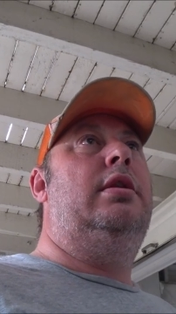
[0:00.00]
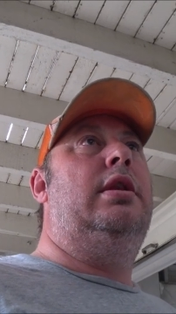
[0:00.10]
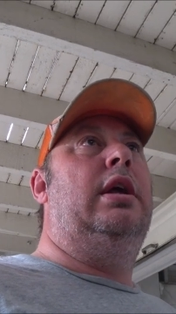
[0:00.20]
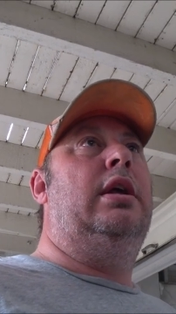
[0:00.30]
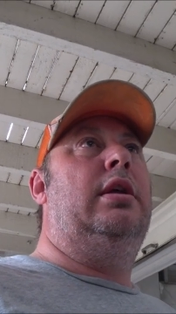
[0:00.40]

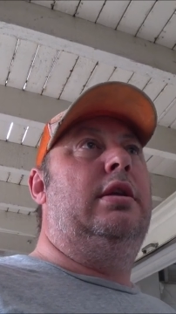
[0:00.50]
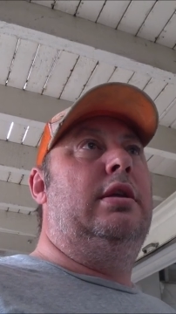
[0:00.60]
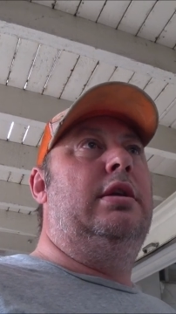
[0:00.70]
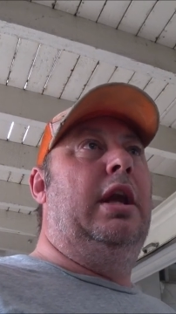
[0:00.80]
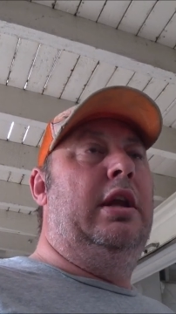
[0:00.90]
it
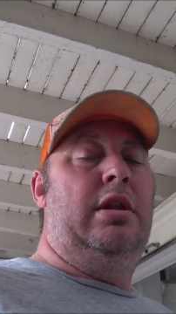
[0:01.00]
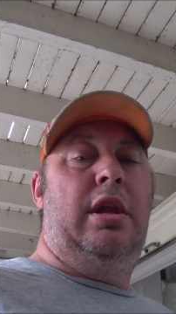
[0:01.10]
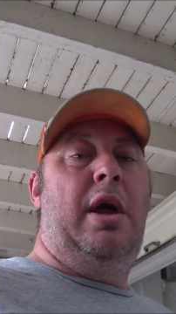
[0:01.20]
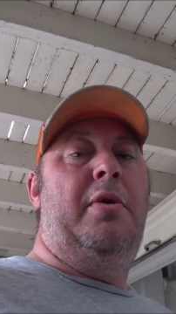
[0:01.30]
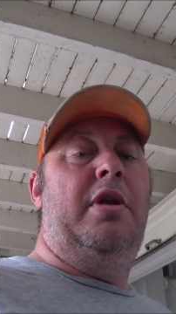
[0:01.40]
needed the
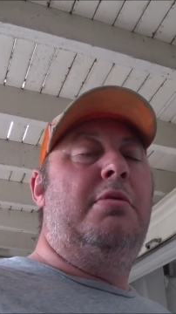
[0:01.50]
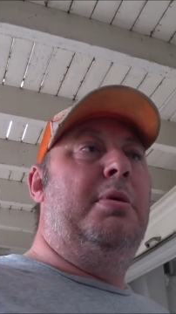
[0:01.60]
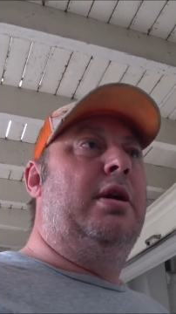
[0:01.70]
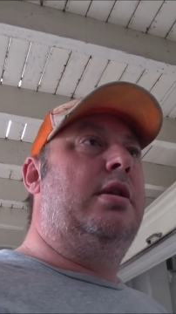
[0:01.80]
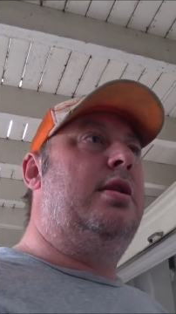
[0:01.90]
lowering
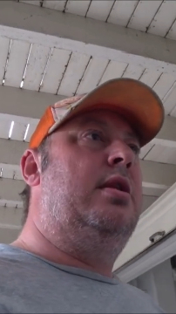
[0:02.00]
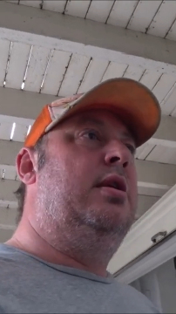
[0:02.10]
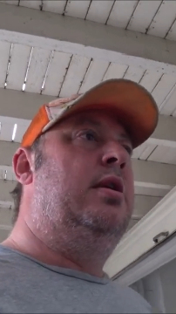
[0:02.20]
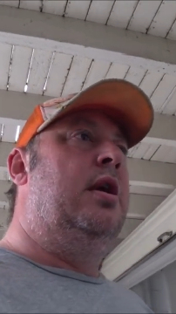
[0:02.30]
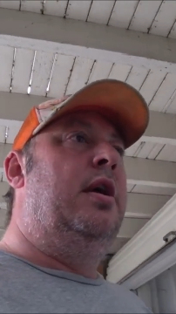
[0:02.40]
springs
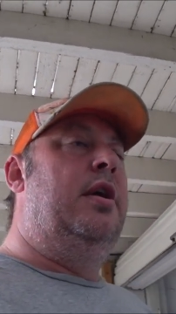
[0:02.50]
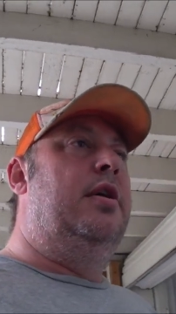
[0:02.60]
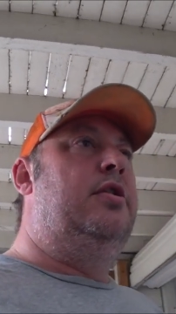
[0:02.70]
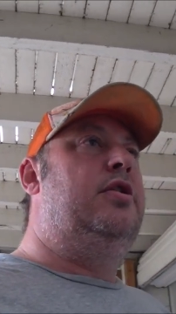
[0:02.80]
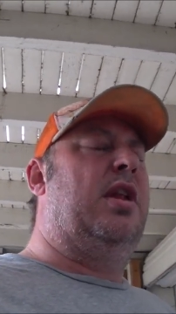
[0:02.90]

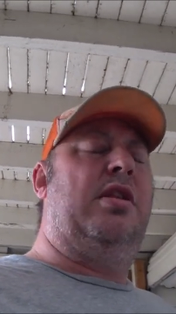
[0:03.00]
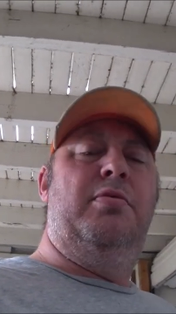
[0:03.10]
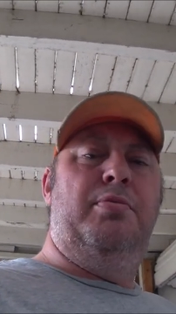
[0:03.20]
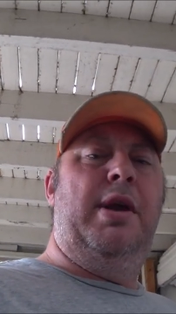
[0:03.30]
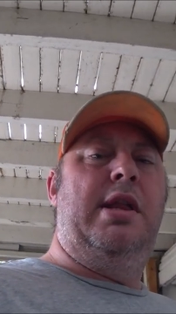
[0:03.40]
just to
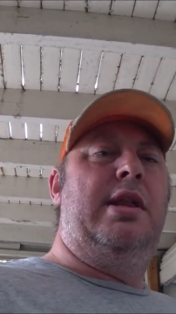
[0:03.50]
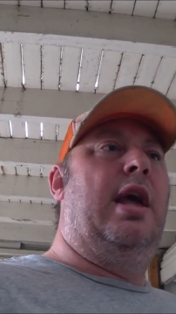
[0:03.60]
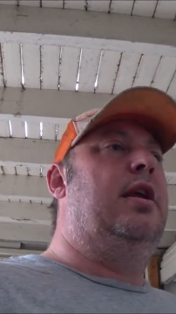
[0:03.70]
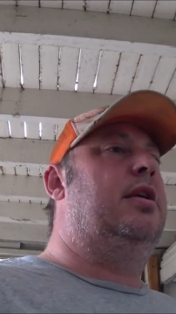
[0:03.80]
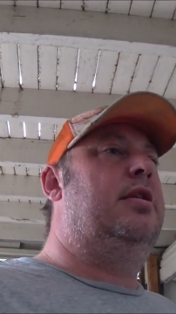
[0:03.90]
reset
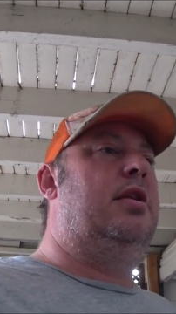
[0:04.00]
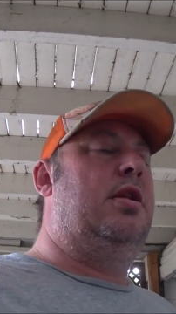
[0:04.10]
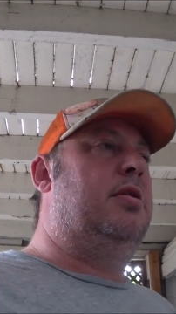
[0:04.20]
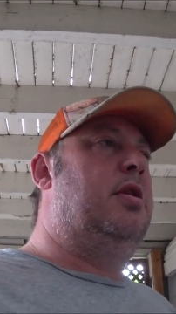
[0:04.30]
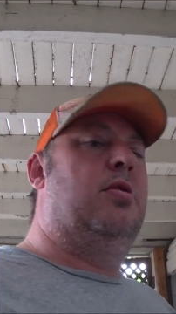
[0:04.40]
it so
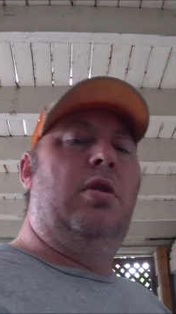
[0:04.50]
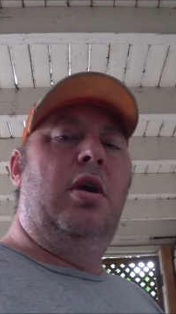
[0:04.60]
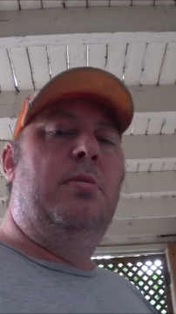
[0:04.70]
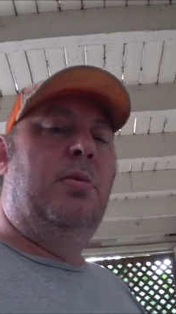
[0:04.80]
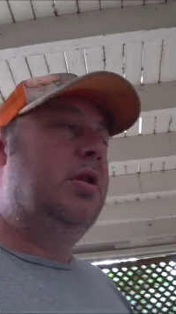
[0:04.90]
it didn't look like
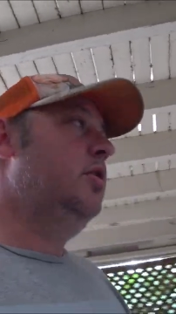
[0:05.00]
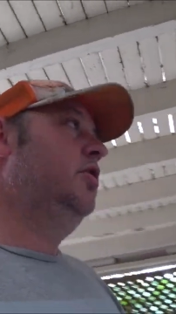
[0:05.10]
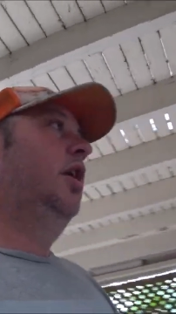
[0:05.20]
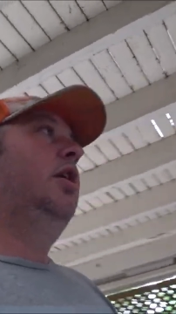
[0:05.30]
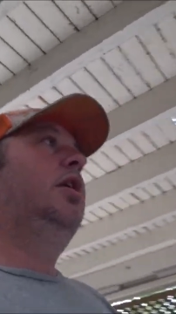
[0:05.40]
a monster
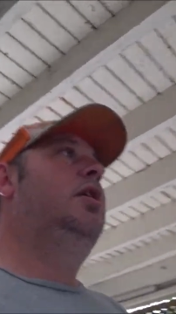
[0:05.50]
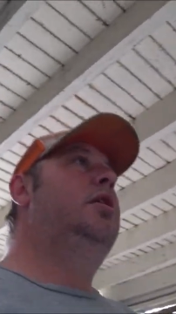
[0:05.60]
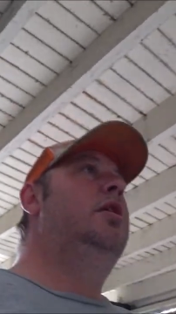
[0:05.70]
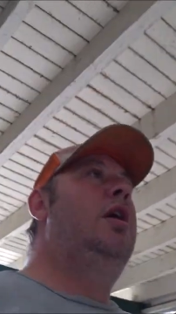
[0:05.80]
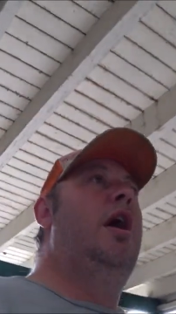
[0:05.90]
truck.
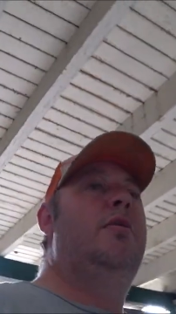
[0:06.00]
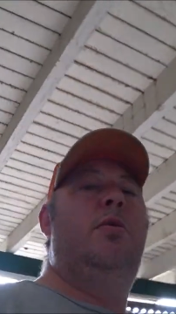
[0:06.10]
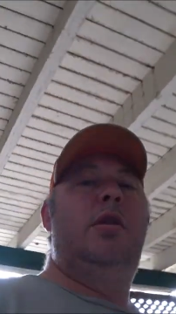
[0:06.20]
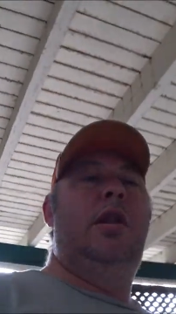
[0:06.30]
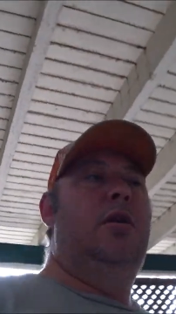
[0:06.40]

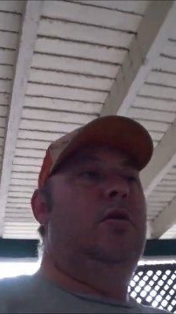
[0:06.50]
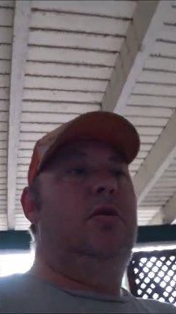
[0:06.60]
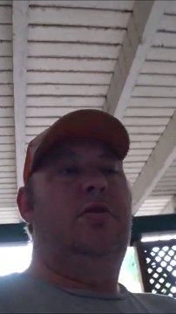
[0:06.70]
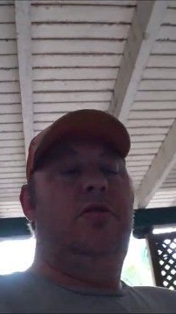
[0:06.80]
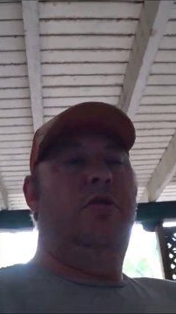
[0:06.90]
Otherwise, they look
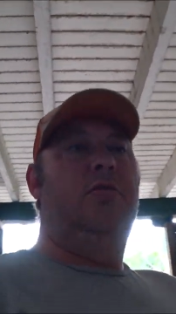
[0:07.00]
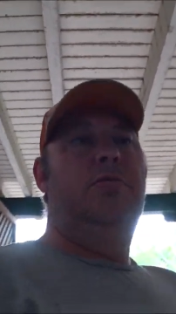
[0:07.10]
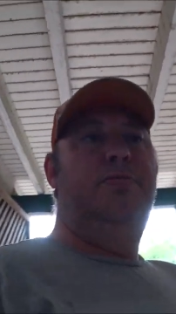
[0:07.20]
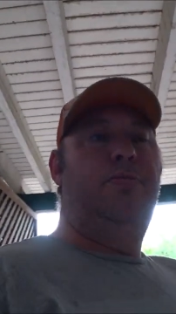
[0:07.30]
too